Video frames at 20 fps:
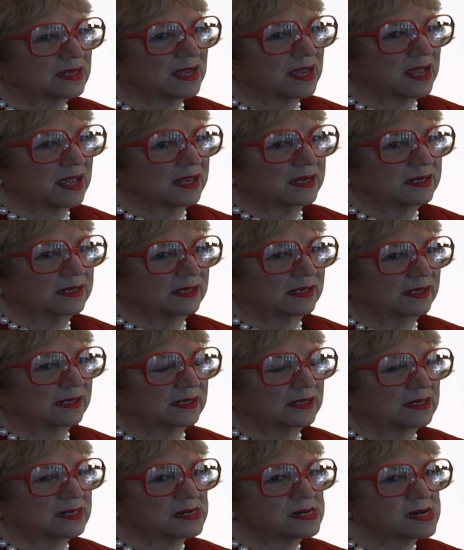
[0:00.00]
And
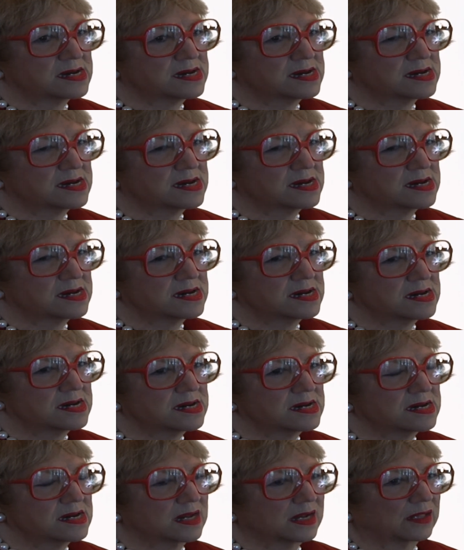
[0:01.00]

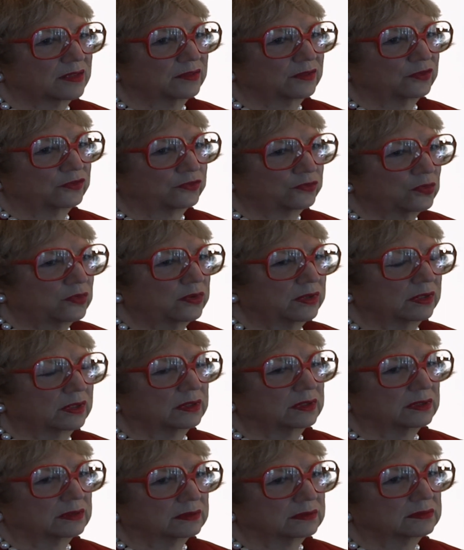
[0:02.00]
the story
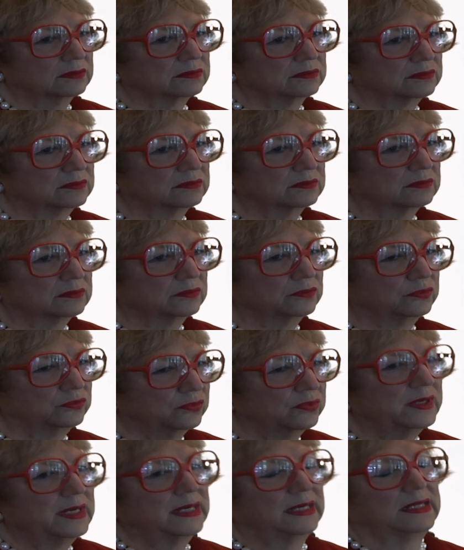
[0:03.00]
that
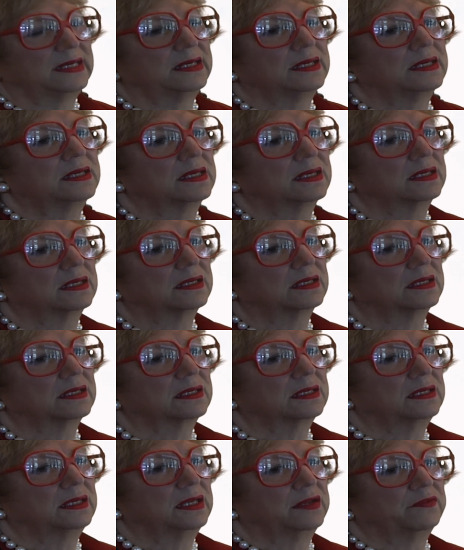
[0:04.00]
really,
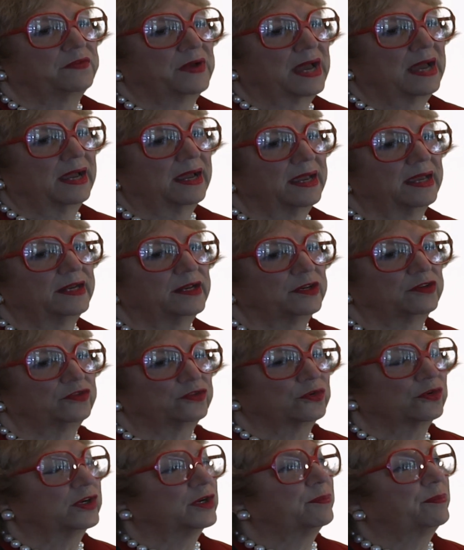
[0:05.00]
if I had a
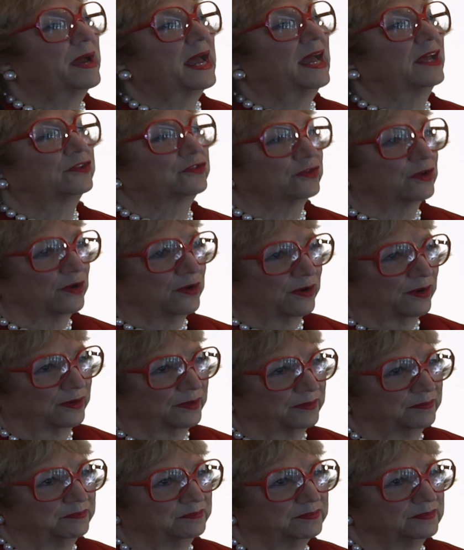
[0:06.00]
story to pass on,
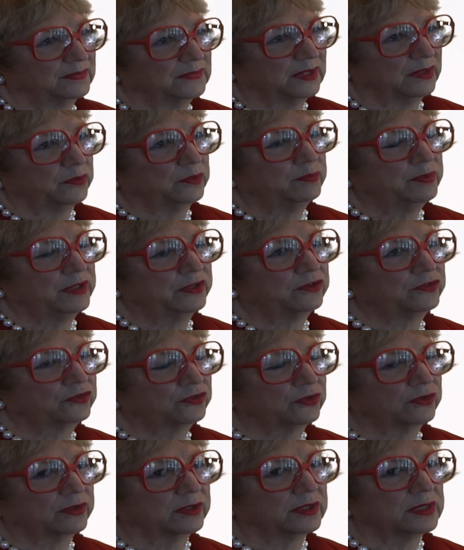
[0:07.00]
it would be the
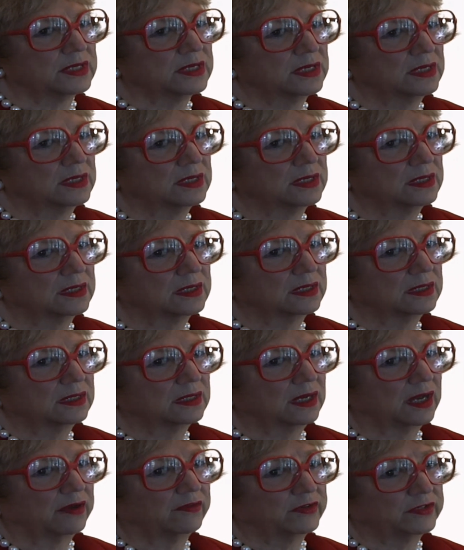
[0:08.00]
story
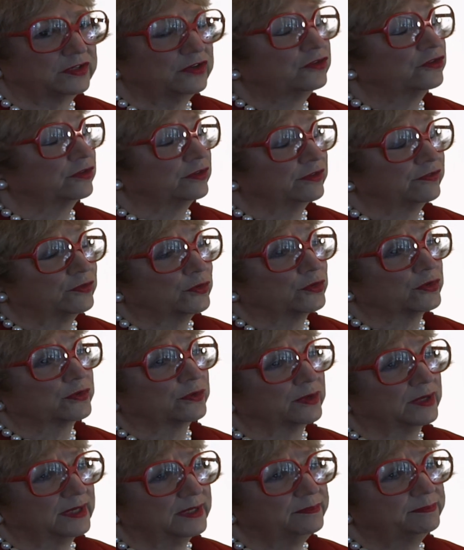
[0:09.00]
of a teacher in the 4th
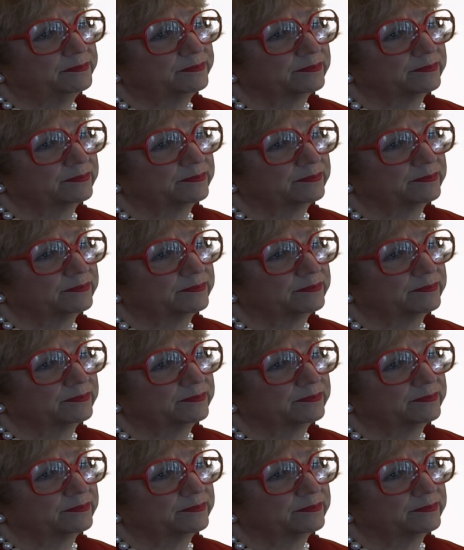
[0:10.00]
grade.